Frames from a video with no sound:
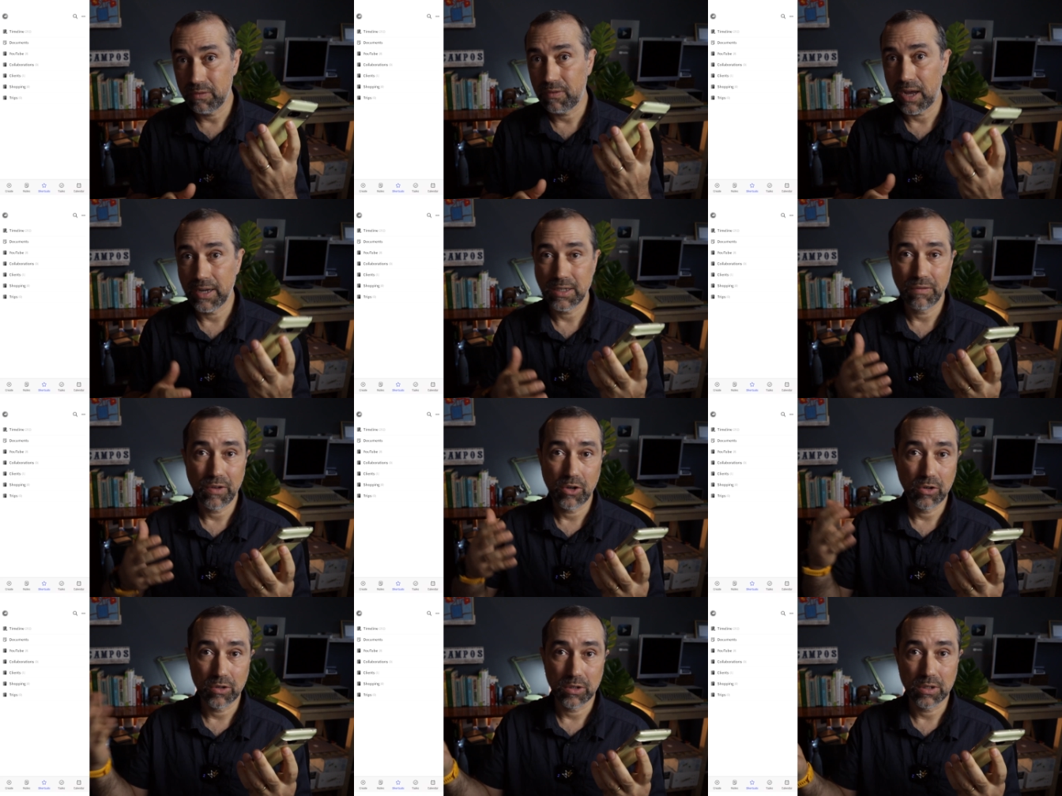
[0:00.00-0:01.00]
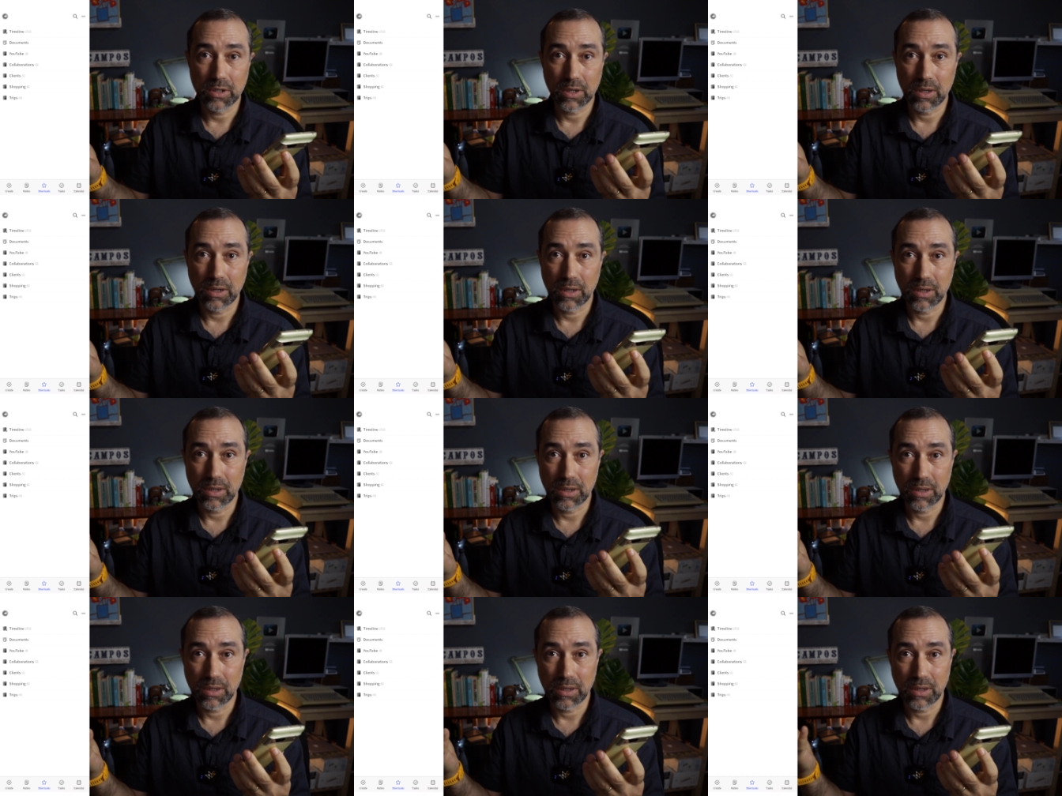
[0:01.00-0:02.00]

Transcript: device. If you use a, a,